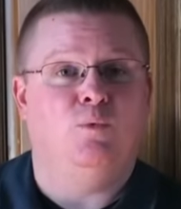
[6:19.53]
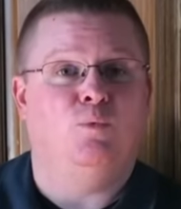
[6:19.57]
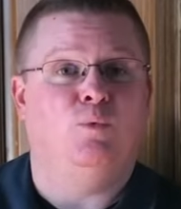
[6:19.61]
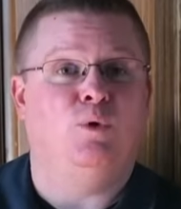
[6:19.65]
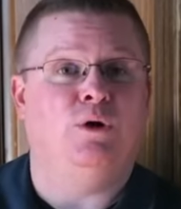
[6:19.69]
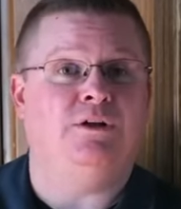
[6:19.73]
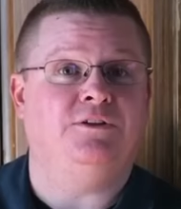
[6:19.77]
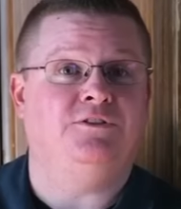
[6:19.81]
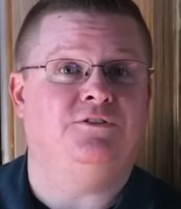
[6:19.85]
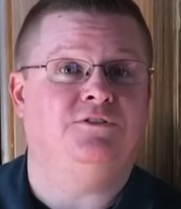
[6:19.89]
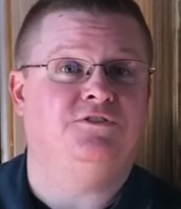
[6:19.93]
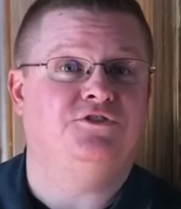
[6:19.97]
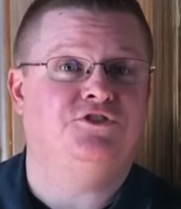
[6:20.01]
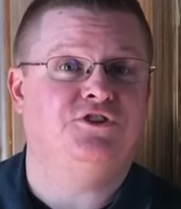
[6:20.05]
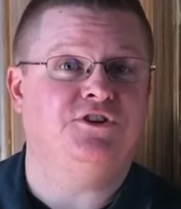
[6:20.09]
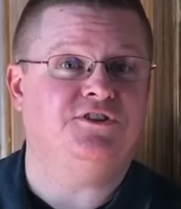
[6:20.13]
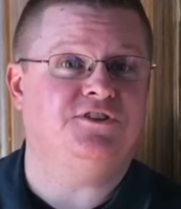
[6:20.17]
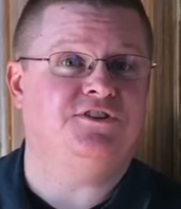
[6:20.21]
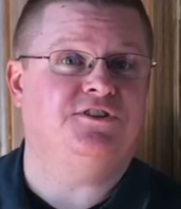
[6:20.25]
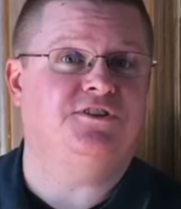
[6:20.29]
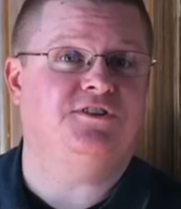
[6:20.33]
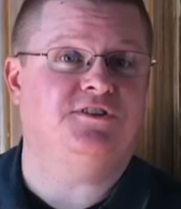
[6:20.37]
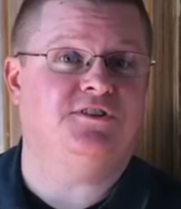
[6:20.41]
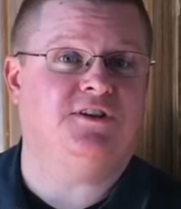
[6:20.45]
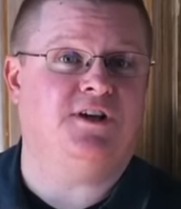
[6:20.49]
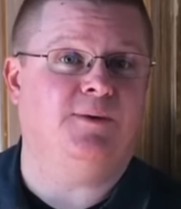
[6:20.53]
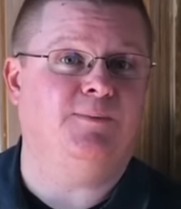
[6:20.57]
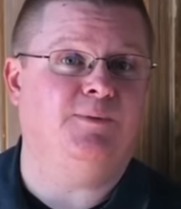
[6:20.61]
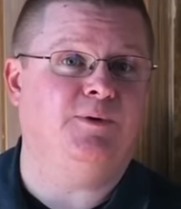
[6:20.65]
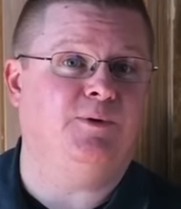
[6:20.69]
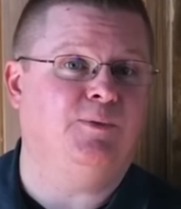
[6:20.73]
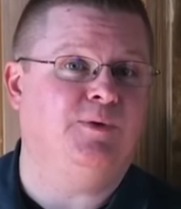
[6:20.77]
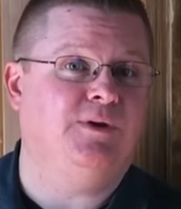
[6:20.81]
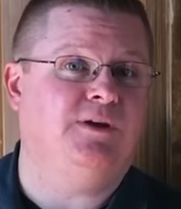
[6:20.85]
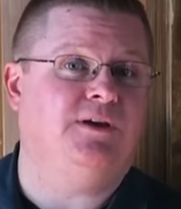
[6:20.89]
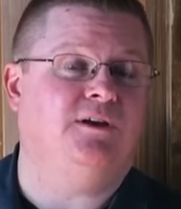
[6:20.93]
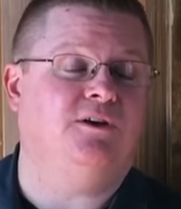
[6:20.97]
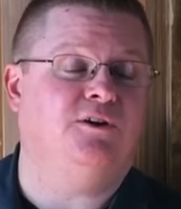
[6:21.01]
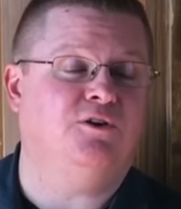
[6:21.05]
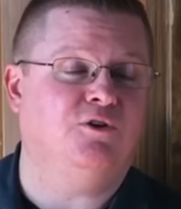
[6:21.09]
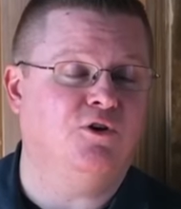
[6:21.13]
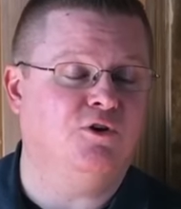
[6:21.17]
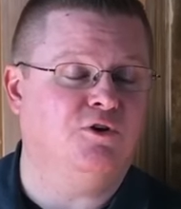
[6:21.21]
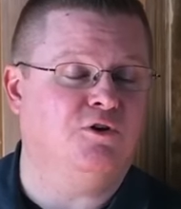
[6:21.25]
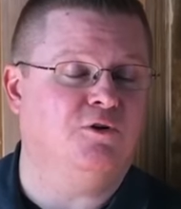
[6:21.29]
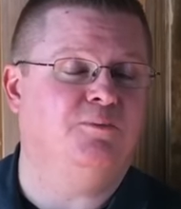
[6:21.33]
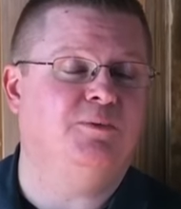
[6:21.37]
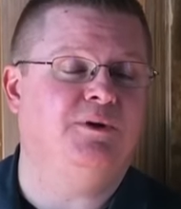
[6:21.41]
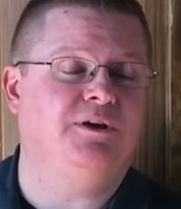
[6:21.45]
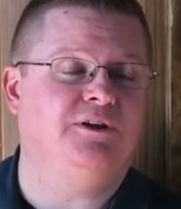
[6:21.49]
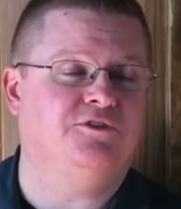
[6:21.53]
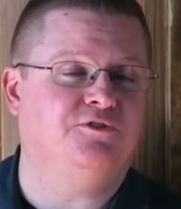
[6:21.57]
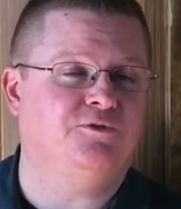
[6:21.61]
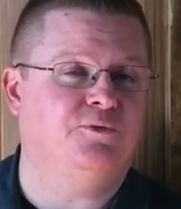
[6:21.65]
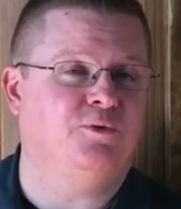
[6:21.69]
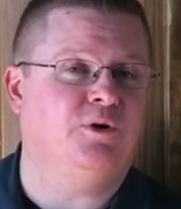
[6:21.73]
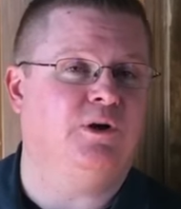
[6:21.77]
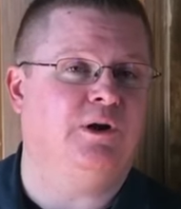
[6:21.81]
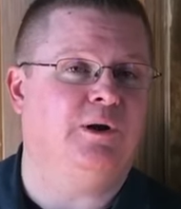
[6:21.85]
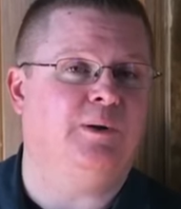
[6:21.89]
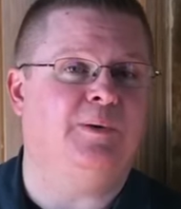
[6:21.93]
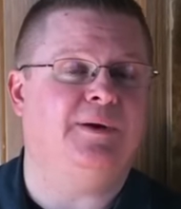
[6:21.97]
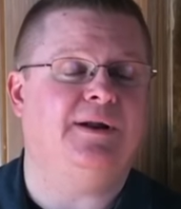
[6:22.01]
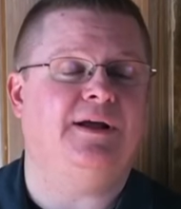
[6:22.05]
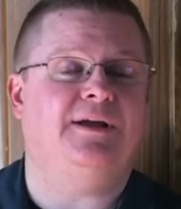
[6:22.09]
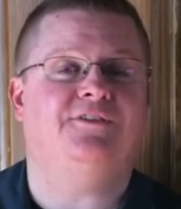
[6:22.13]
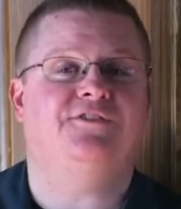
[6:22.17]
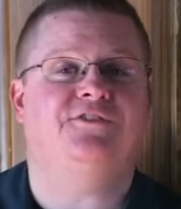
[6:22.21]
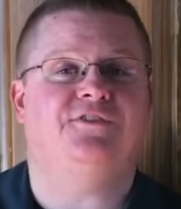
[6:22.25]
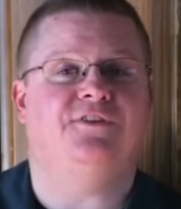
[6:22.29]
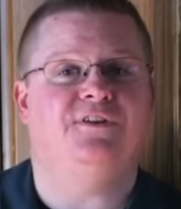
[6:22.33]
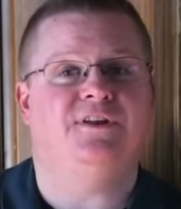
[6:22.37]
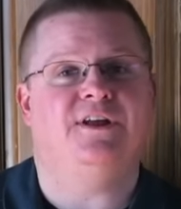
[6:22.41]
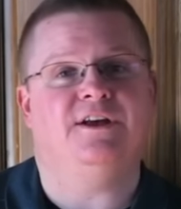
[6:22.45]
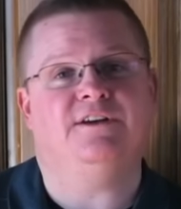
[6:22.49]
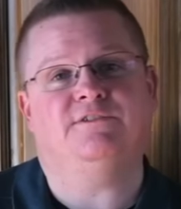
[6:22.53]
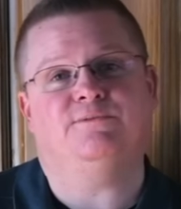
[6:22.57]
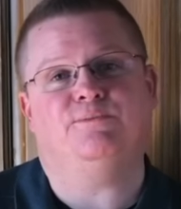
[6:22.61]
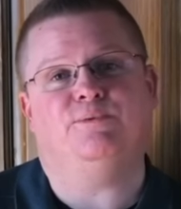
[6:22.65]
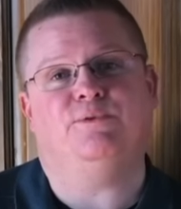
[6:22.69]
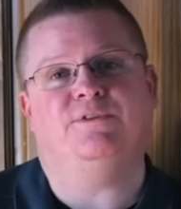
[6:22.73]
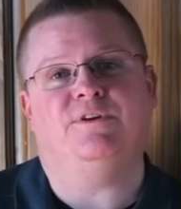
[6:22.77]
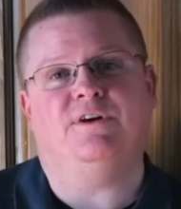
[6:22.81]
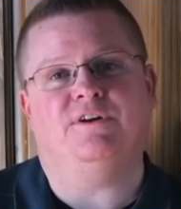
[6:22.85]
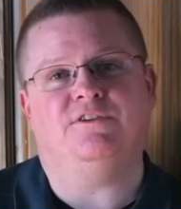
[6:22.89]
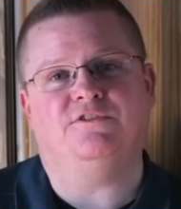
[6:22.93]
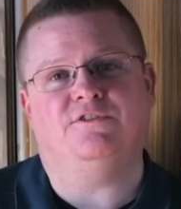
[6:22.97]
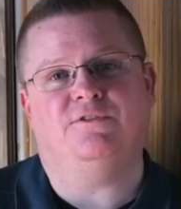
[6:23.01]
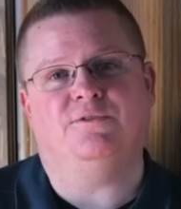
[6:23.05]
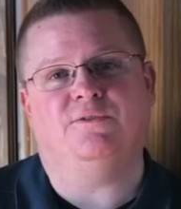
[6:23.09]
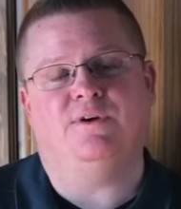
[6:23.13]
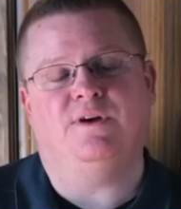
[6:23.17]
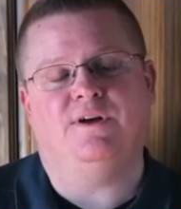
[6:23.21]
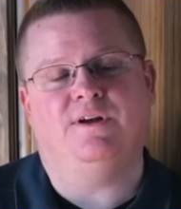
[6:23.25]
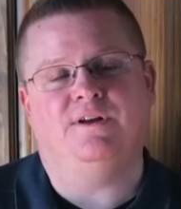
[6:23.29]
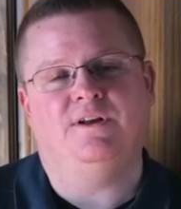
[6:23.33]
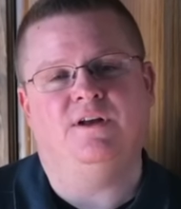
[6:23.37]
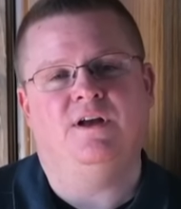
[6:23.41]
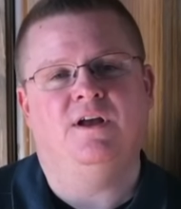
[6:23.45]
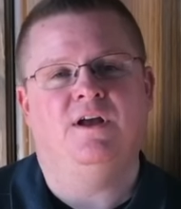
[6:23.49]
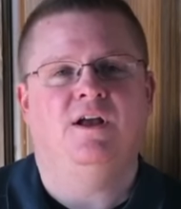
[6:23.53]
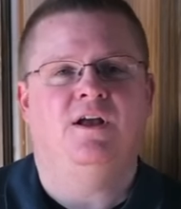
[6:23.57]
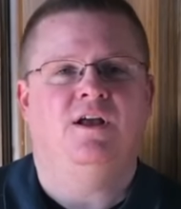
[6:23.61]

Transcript: Well, just this coming week in Cocoa Beach, we're going to announce the next production run